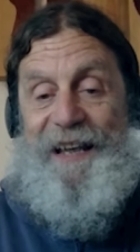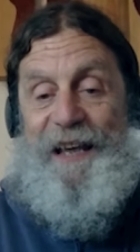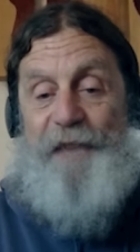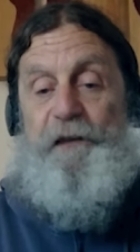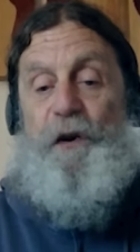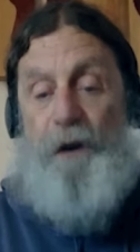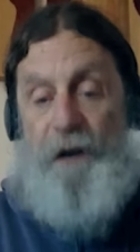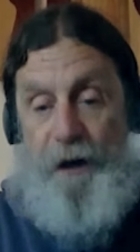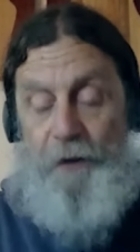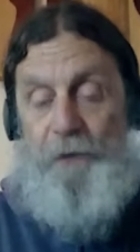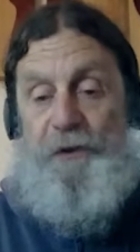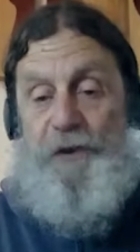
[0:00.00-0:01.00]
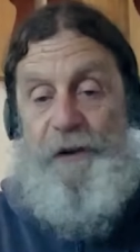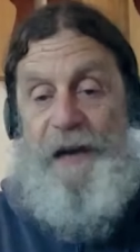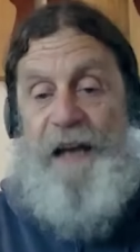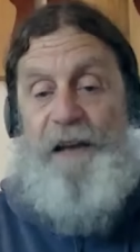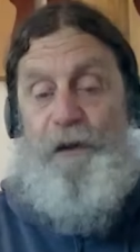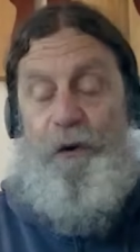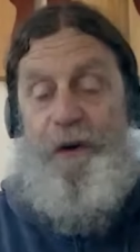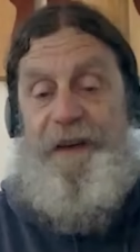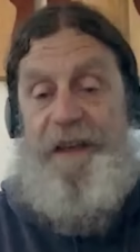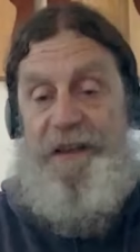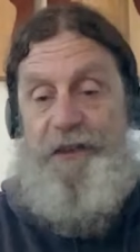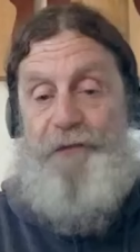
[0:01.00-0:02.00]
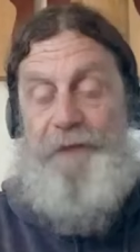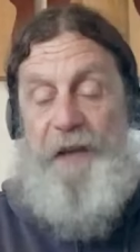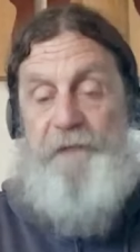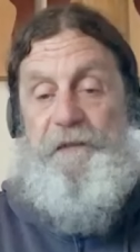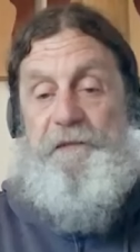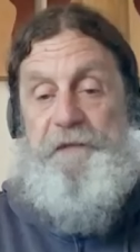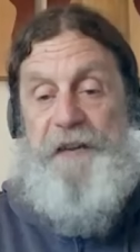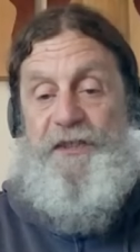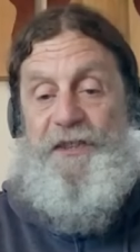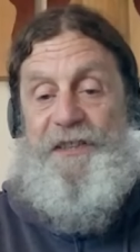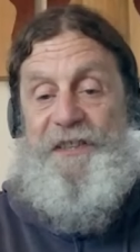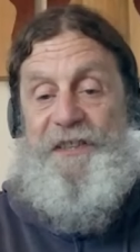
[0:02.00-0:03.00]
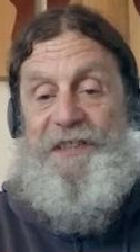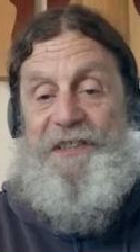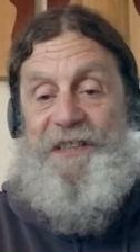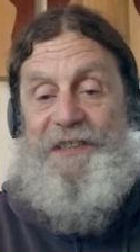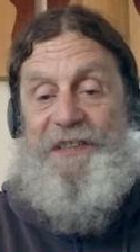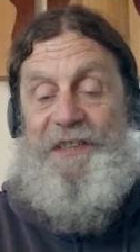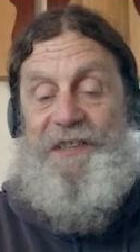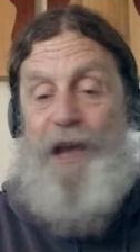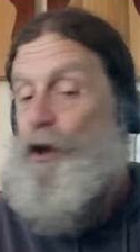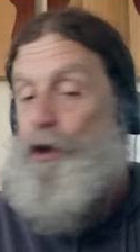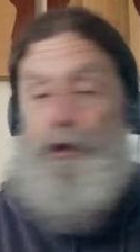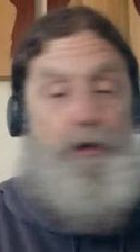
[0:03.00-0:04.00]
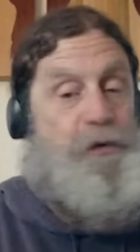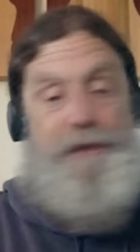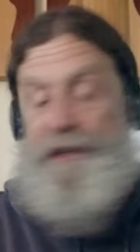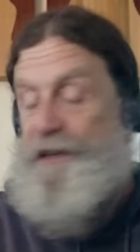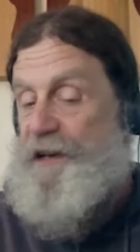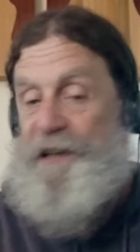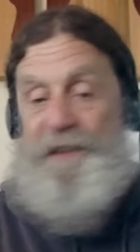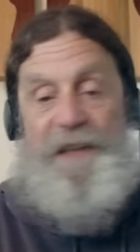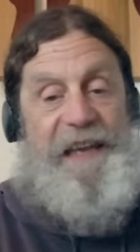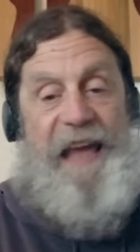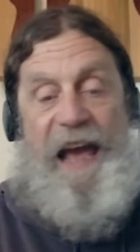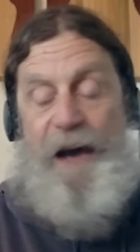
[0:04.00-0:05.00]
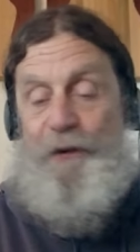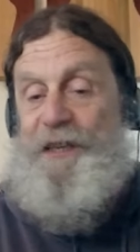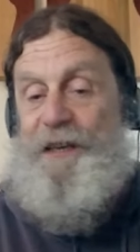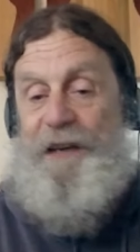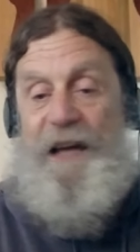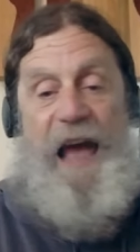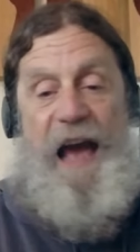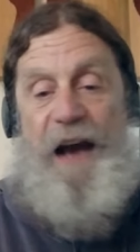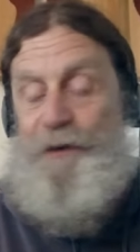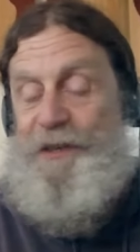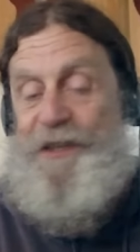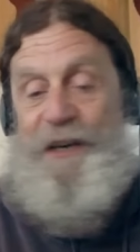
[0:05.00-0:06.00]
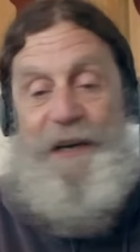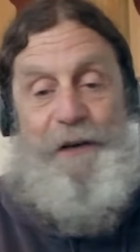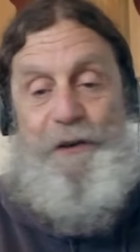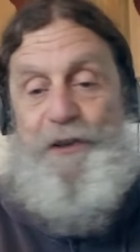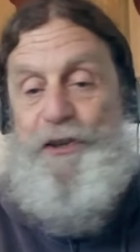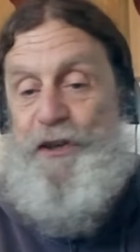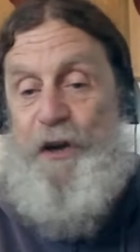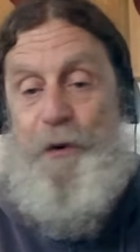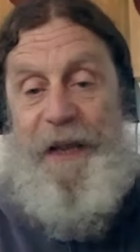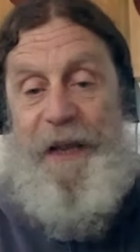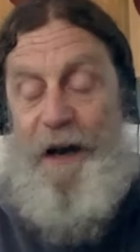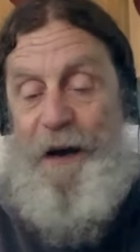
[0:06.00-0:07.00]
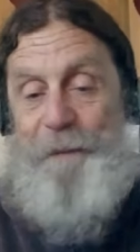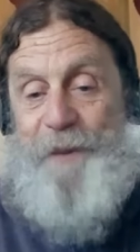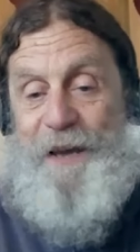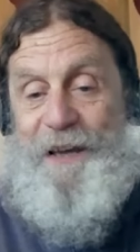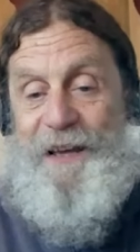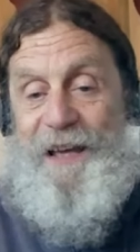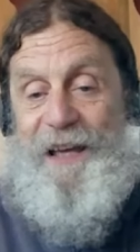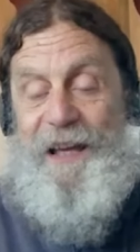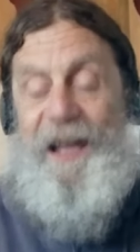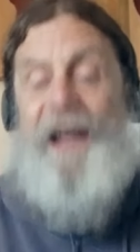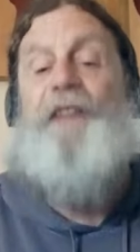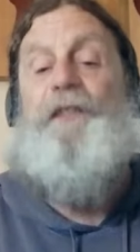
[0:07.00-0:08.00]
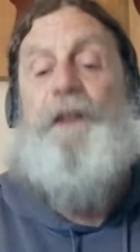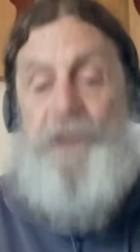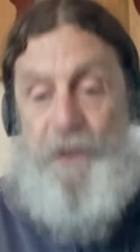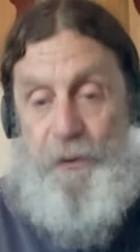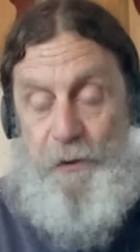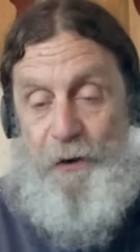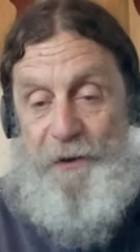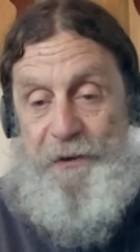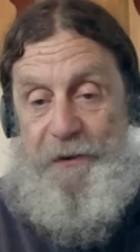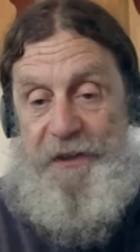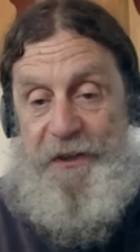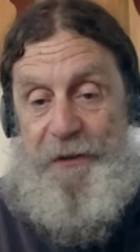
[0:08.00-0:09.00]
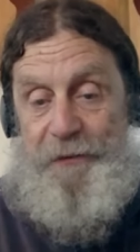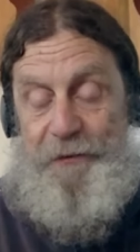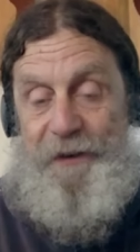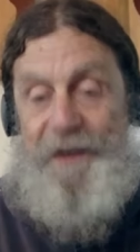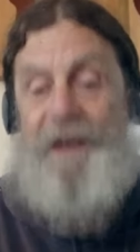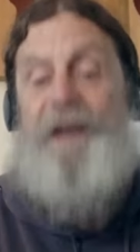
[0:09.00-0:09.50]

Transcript: If your culture had a long history of infectious diseases, you did not like outsiders showing up mm-hmm. unless you taught your children.